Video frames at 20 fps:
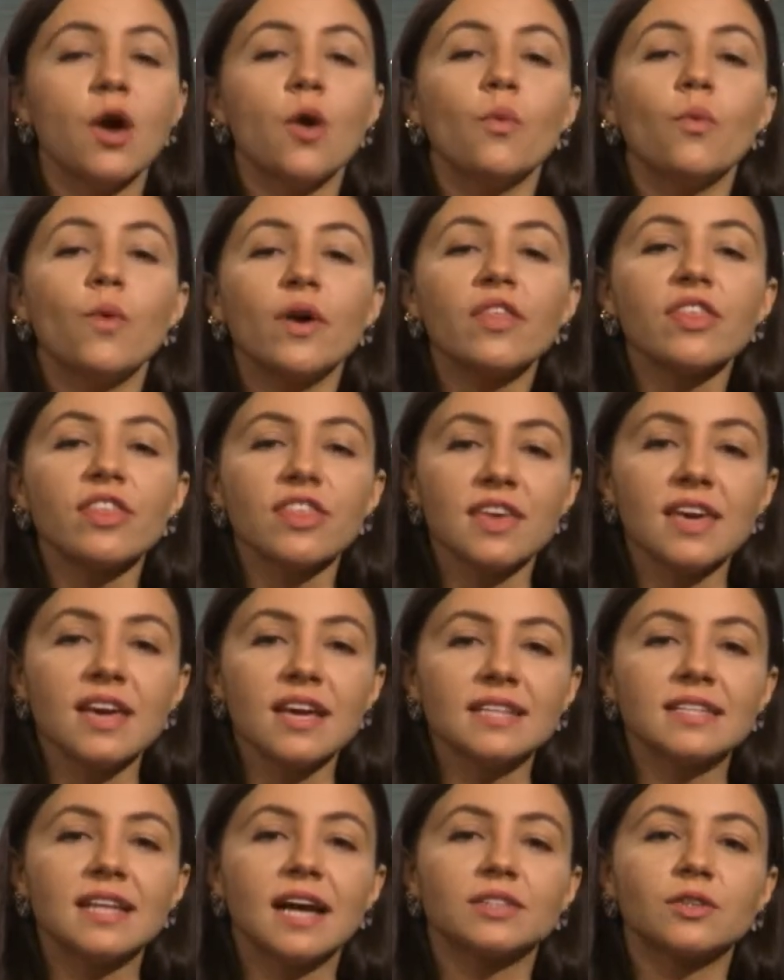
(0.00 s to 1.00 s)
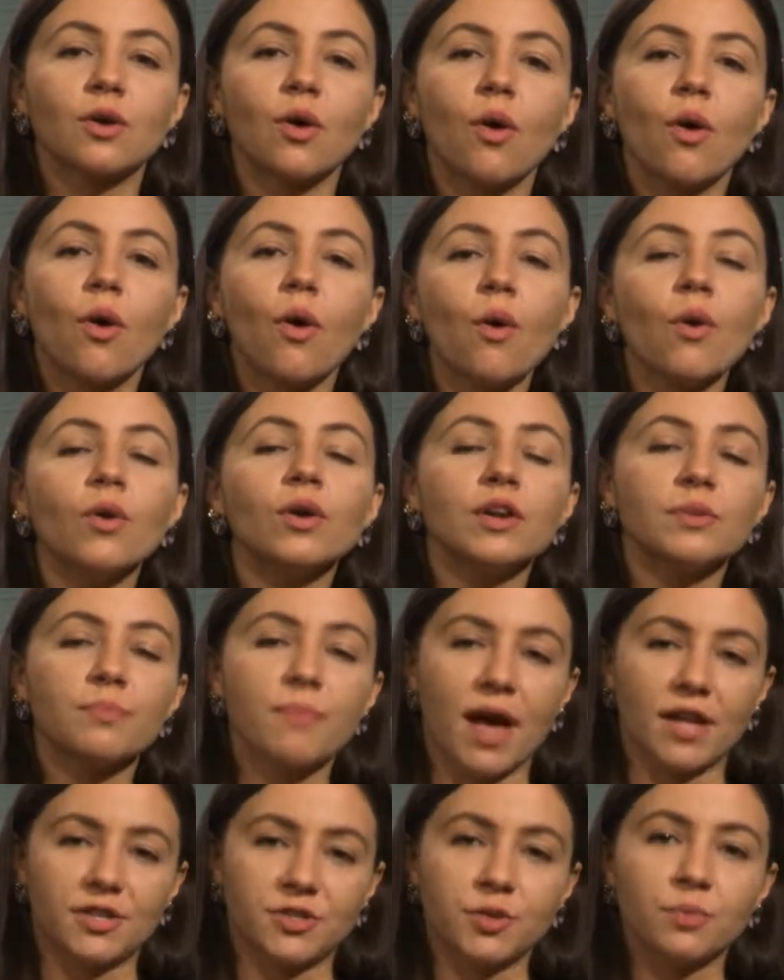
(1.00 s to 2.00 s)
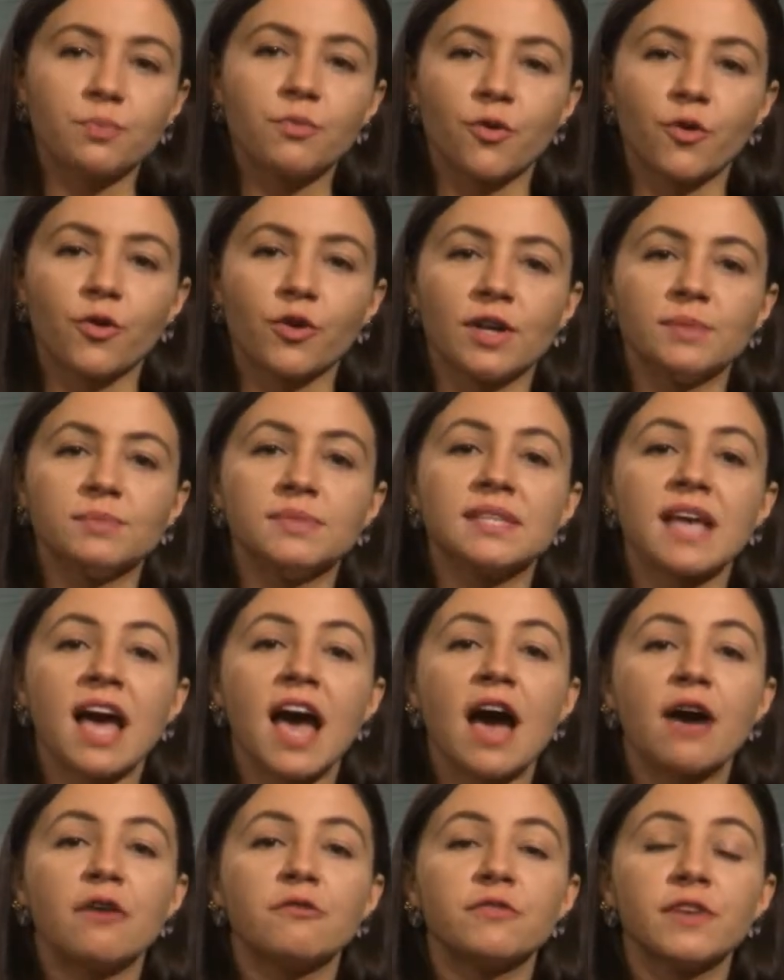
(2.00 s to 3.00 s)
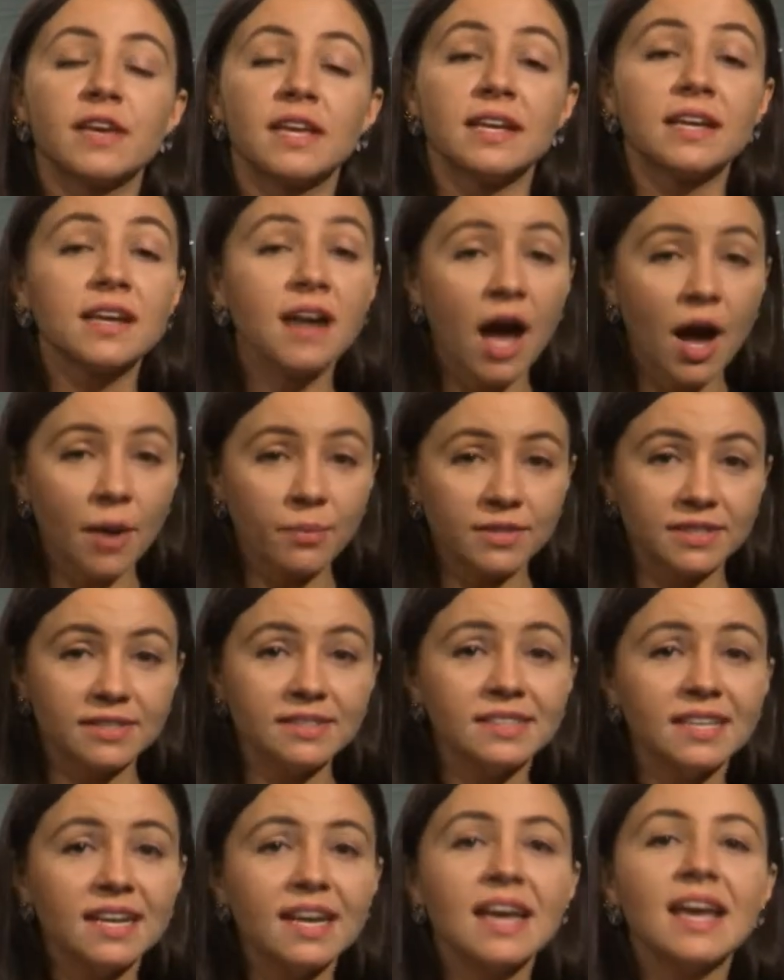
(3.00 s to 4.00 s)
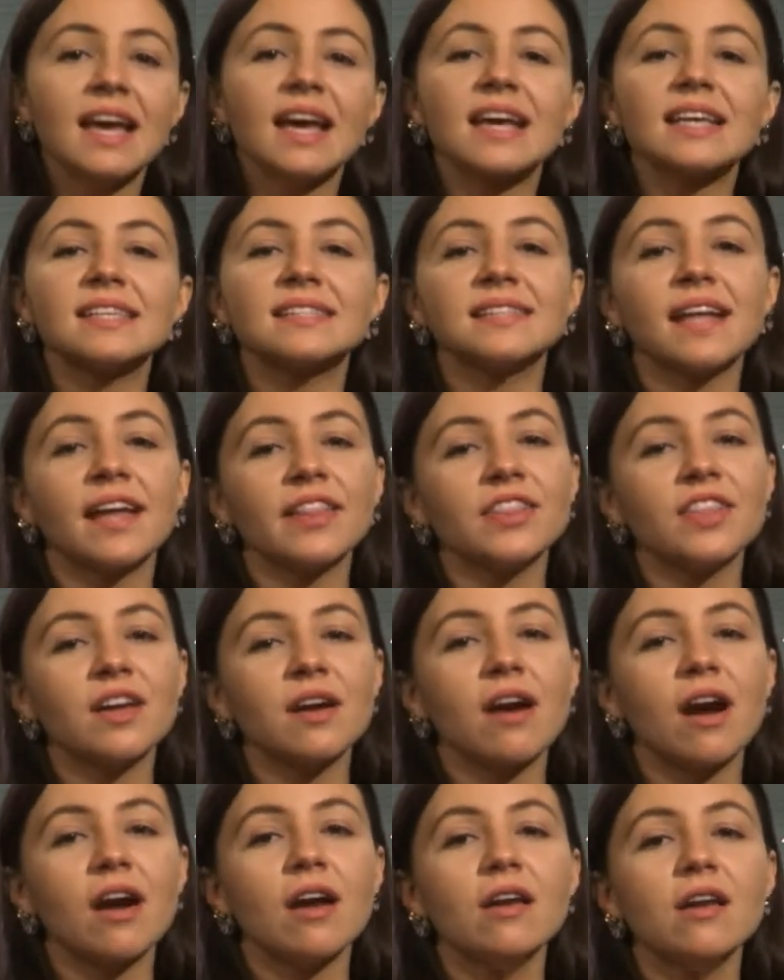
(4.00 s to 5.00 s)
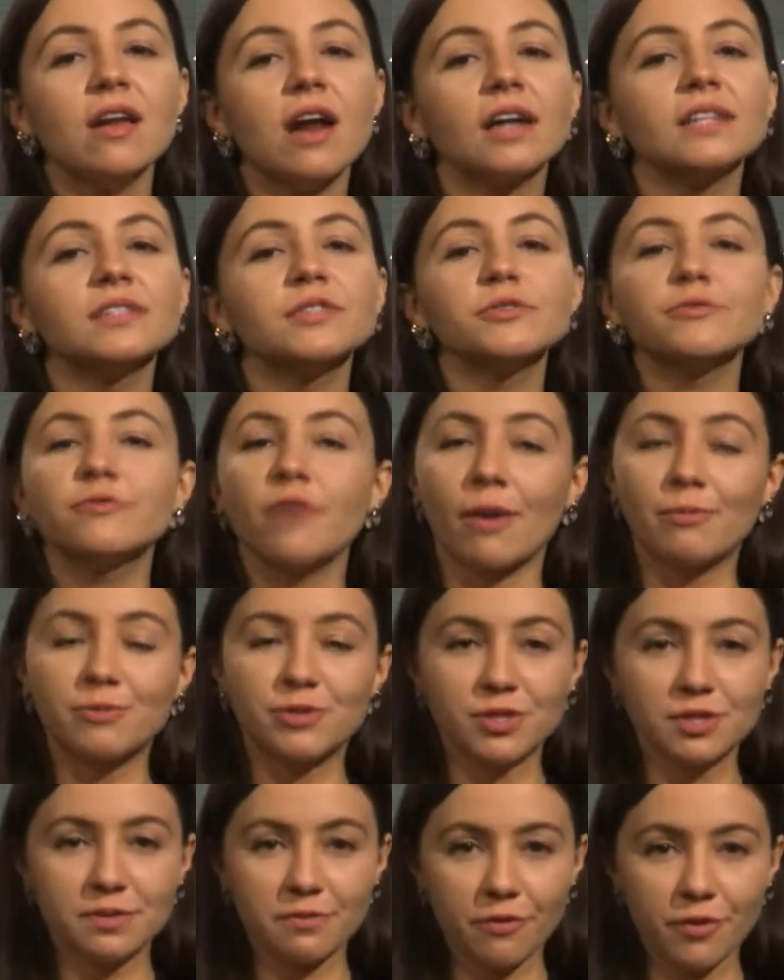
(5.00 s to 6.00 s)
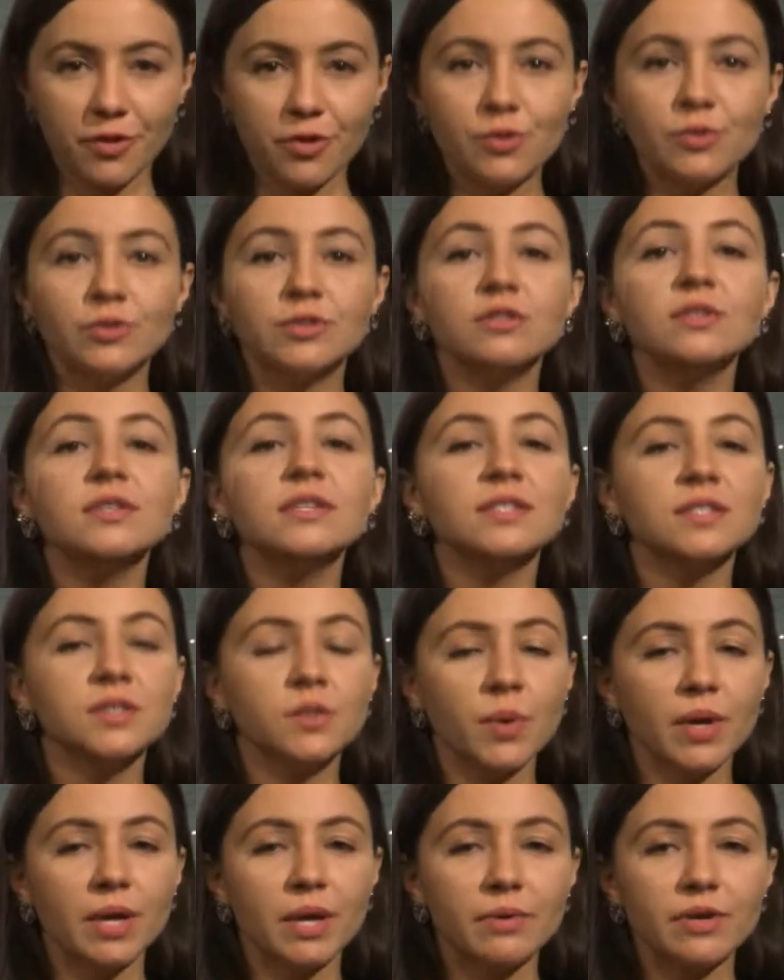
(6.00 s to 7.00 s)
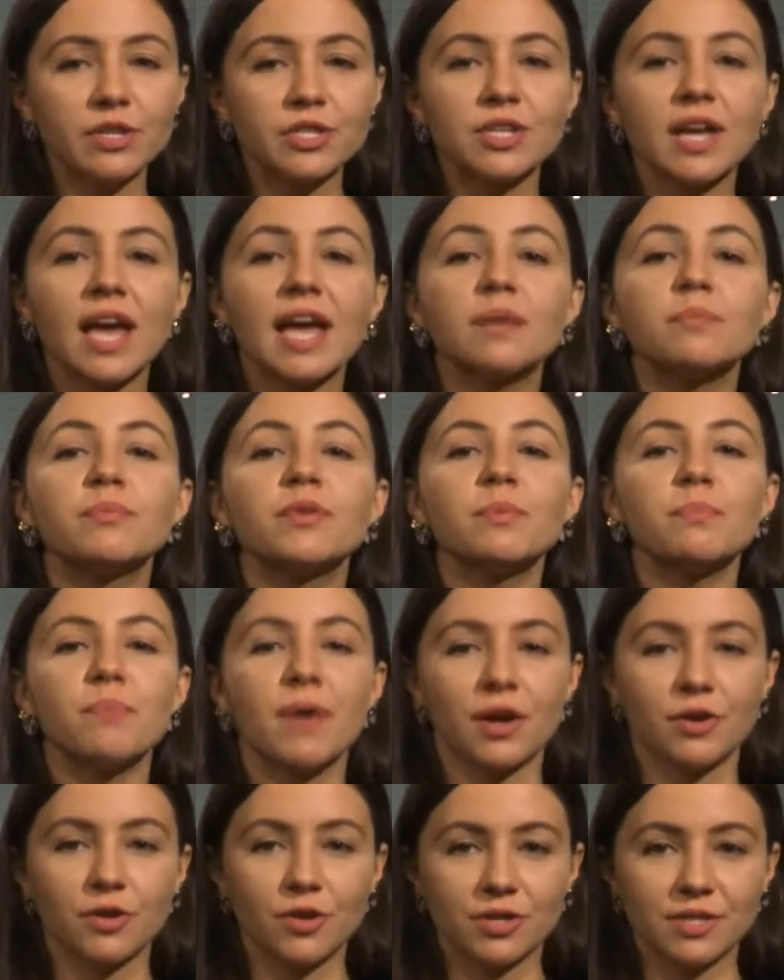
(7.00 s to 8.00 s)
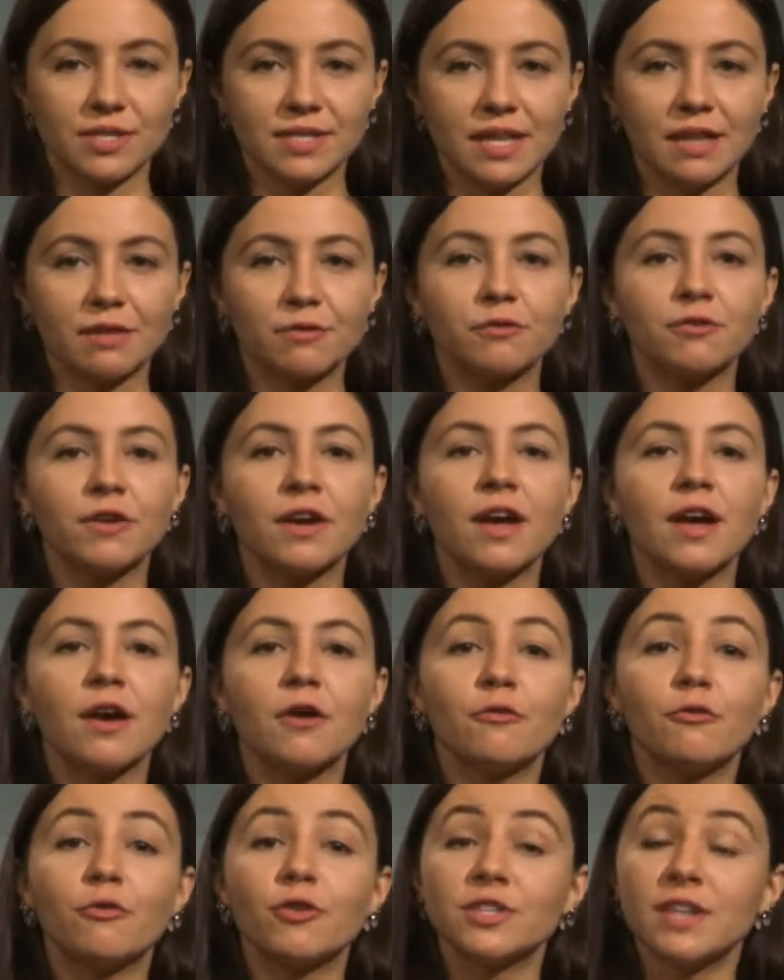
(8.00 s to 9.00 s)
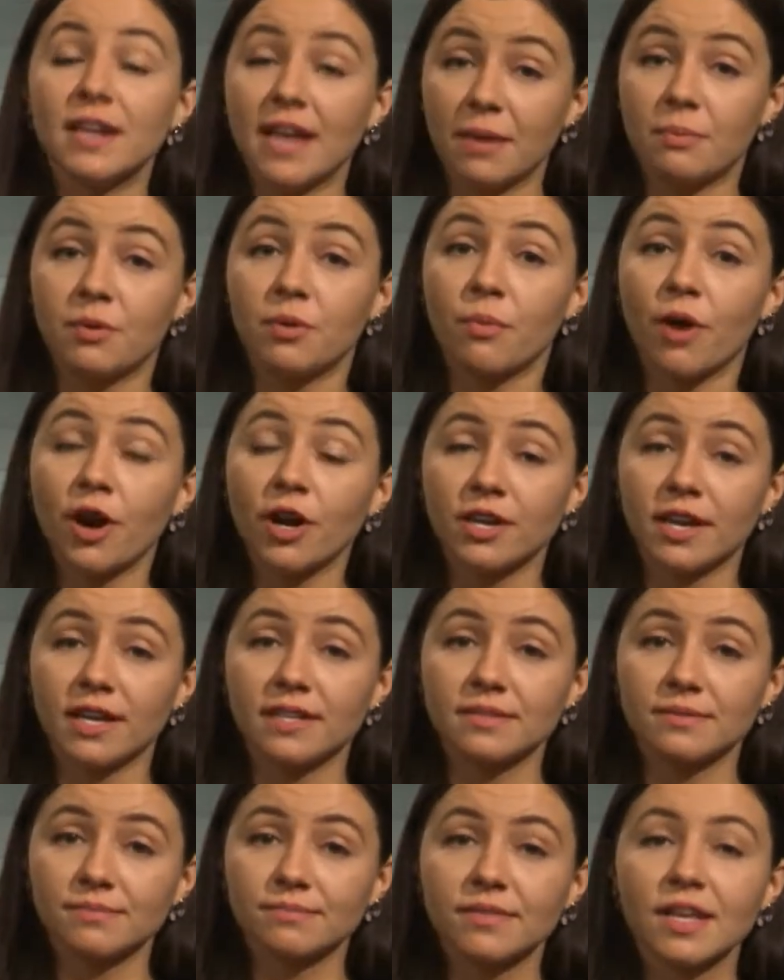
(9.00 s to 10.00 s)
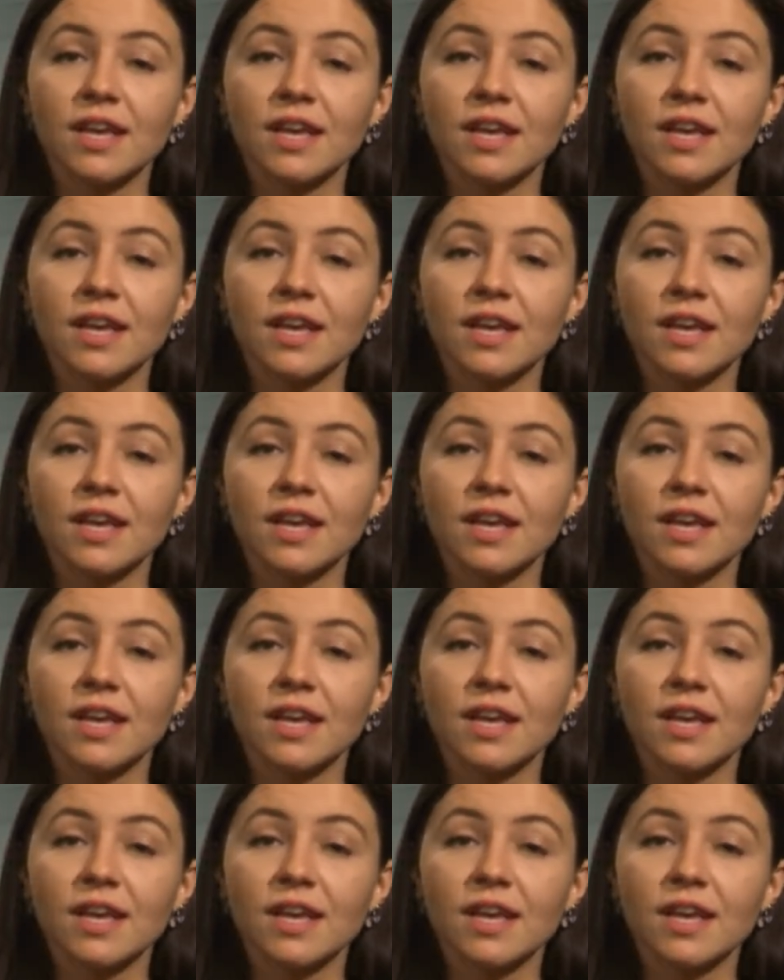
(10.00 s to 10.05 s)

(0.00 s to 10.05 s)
One thing that all our bachelor programs have in common is that there are lots of options for you to distinguish and prepare yourself for the labor market.